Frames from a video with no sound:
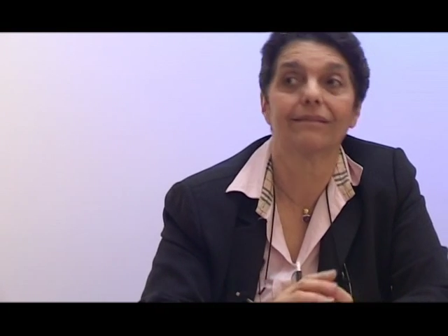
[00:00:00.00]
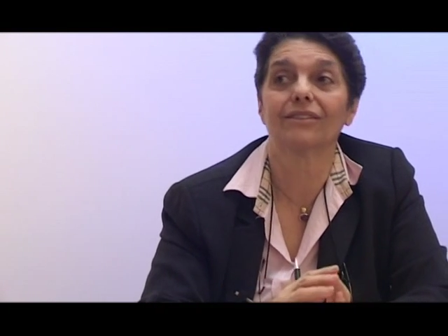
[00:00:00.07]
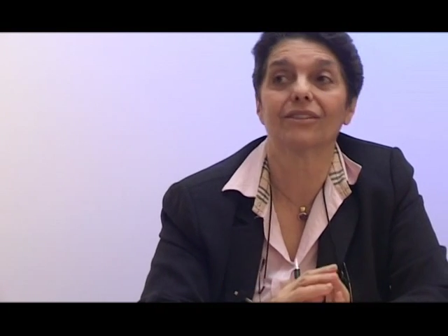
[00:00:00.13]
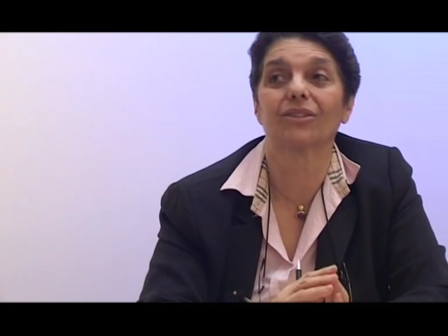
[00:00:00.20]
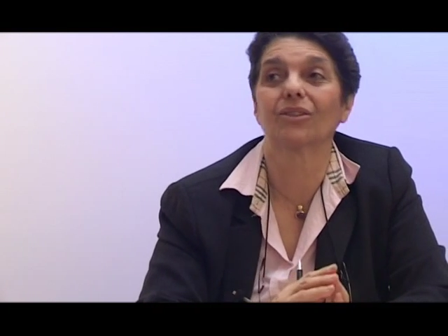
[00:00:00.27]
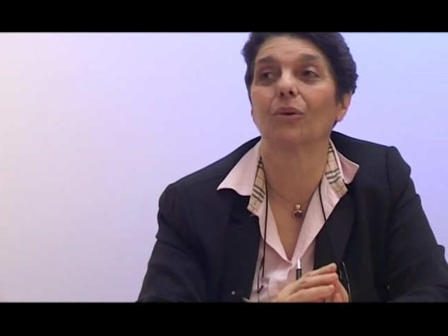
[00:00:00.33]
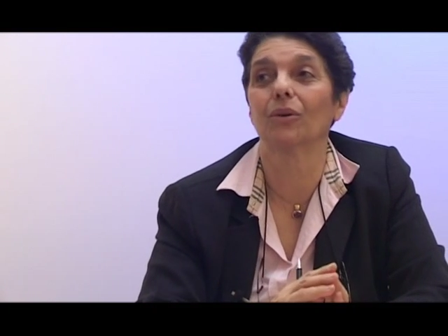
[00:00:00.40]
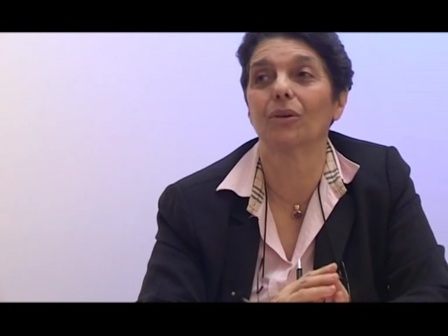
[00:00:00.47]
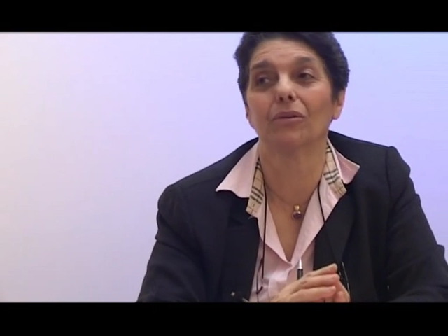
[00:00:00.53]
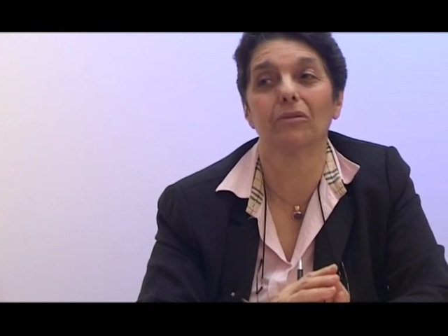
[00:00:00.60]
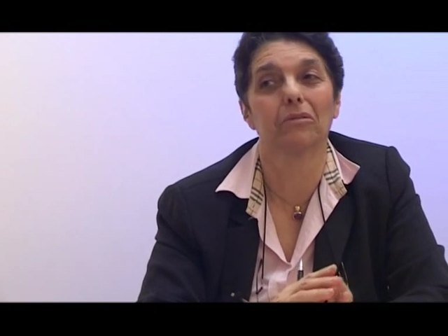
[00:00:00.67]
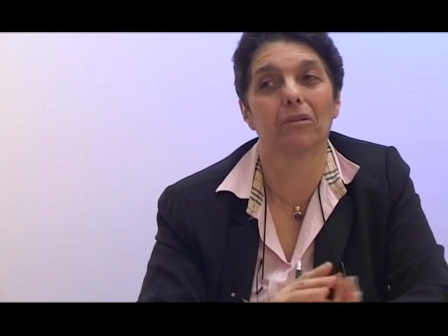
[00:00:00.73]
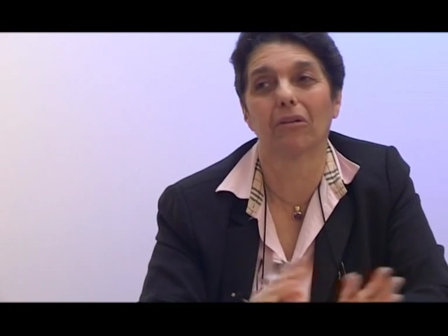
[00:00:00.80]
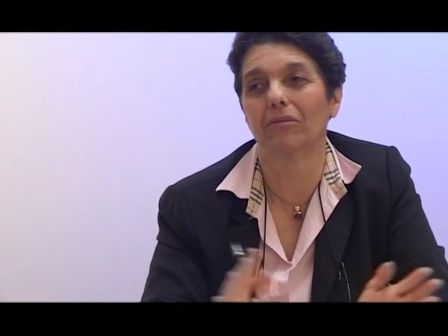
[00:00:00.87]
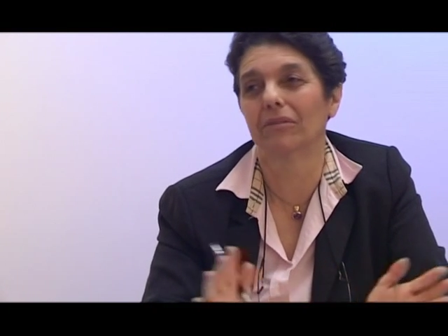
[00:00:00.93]
So
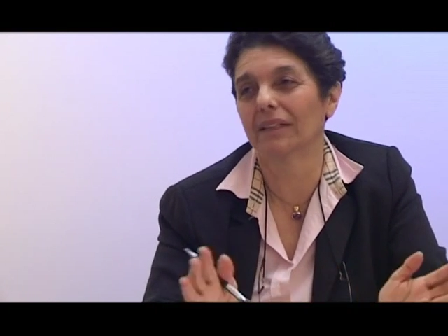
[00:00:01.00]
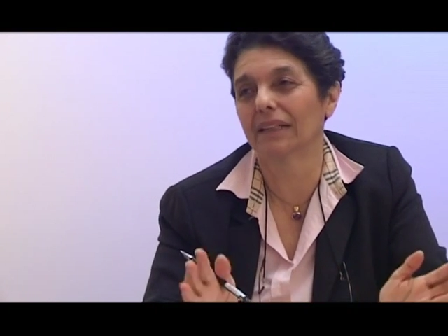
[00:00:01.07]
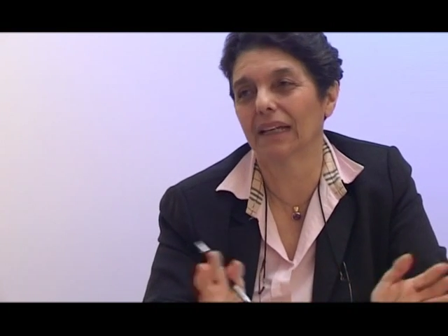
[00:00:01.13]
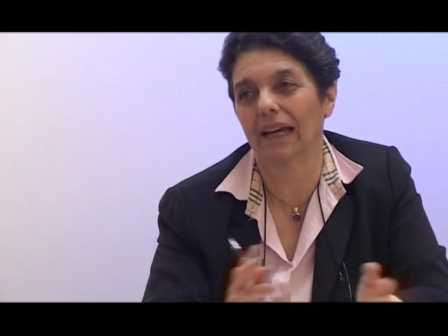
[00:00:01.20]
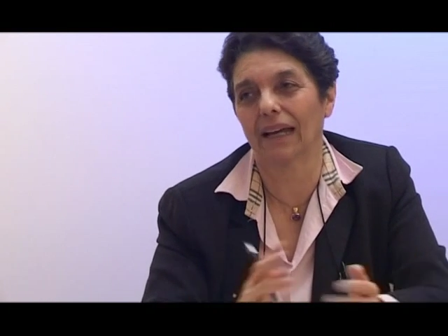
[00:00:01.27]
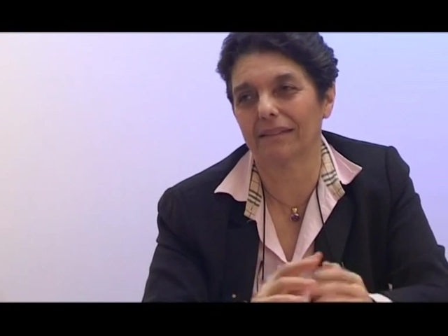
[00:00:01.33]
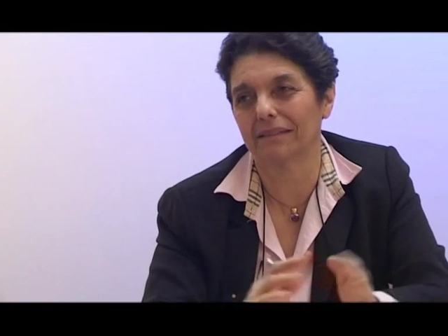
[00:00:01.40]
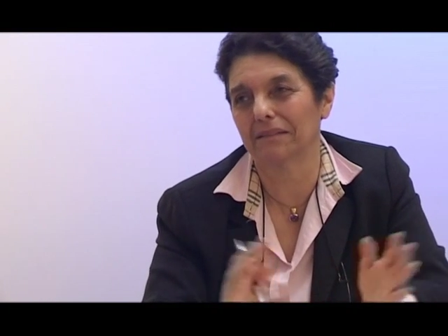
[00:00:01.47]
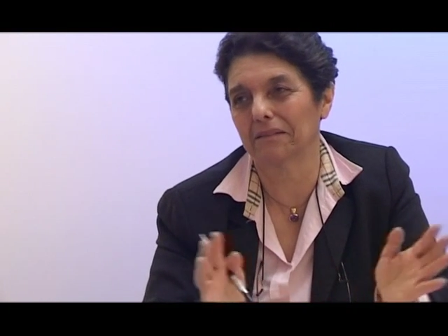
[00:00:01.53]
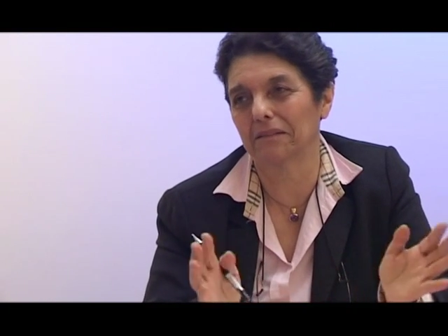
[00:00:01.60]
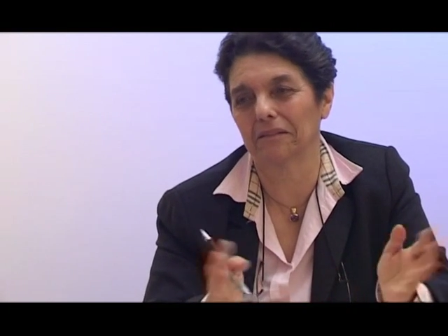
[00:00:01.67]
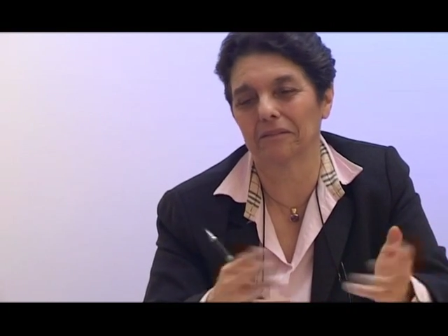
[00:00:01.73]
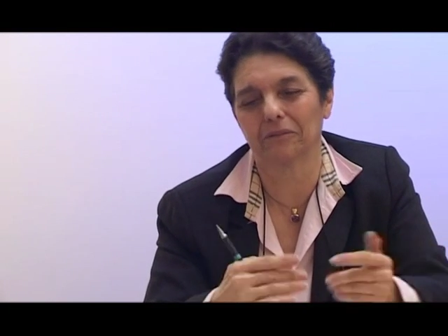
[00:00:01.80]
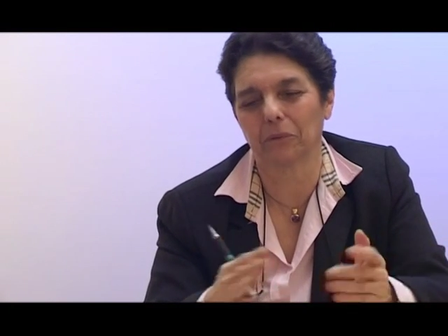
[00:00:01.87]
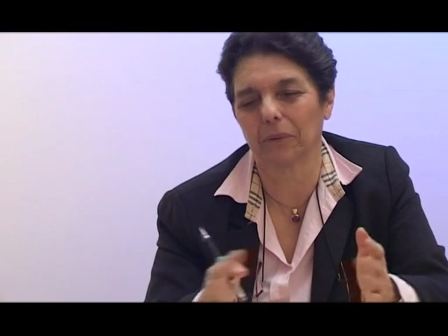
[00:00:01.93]
you only had, you know,